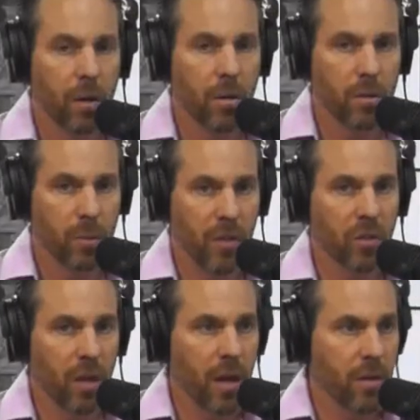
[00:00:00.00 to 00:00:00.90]

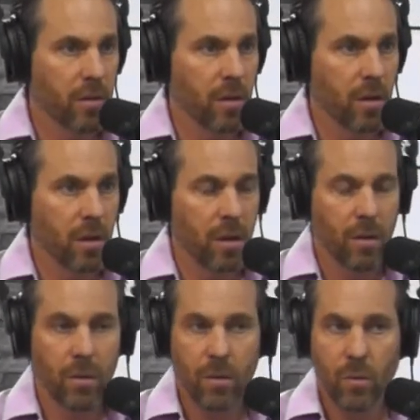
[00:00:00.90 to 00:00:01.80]
specialize
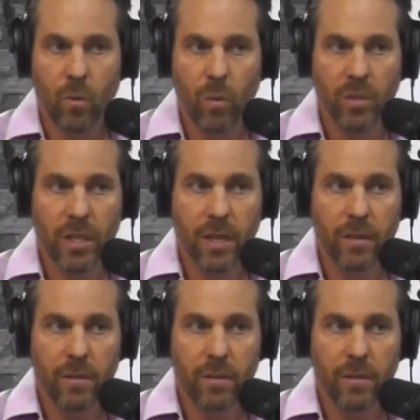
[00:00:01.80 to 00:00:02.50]
in, what was it again?